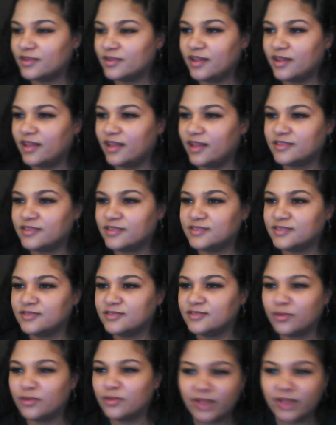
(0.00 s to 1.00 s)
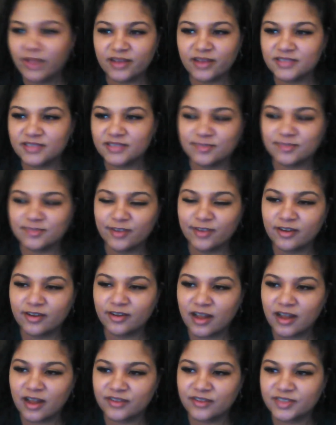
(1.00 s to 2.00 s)
And don't make a sphere
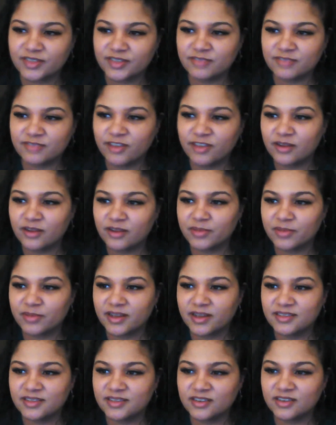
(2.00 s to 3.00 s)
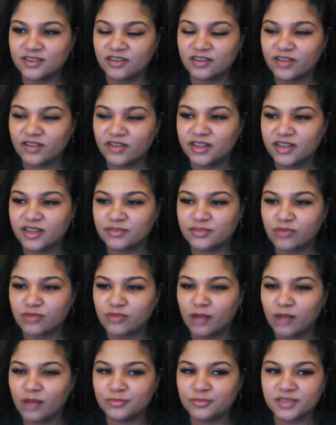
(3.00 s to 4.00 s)
out of a sphere because you're going to run into
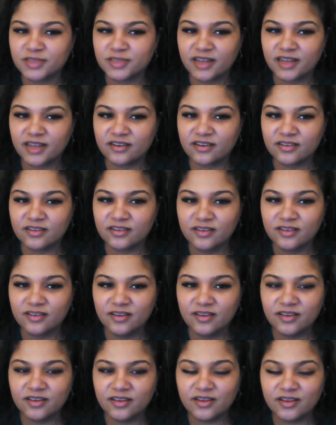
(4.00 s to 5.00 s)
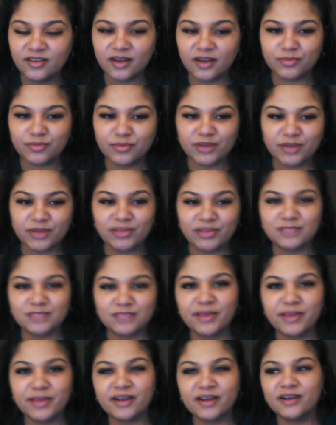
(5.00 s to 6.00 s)
problems later. You got to pretty much
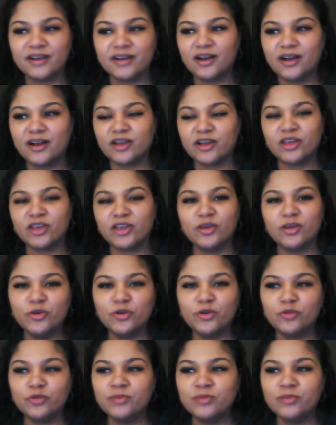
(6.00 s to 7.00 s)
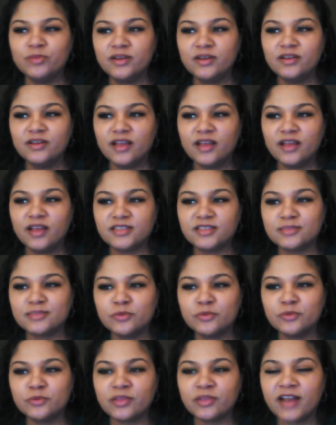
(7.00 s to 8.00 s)
make a cube and
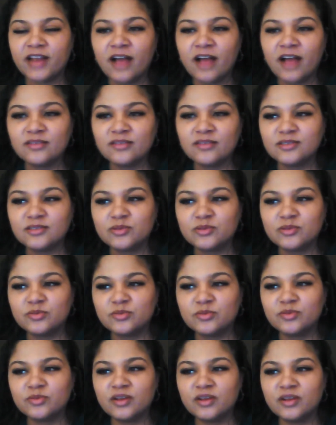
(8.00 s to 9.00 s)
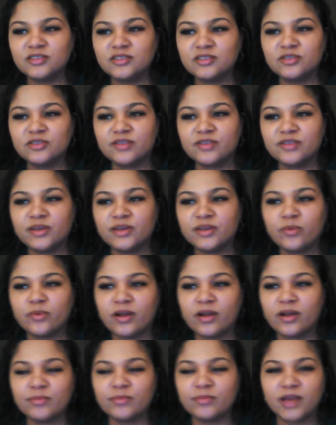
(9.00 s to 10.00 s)
smooth it out to a degree where
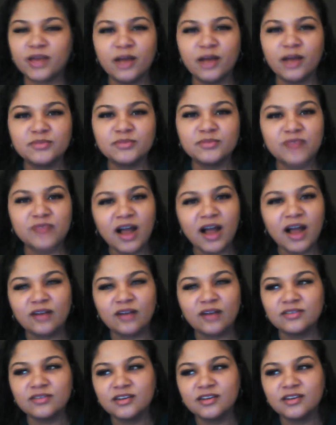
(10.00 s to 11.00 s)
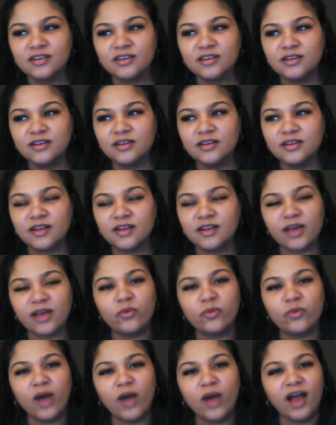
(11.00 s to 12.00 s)
it becomes round. Like,
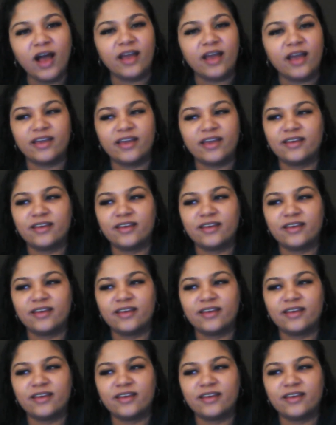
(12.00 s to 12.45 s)
why?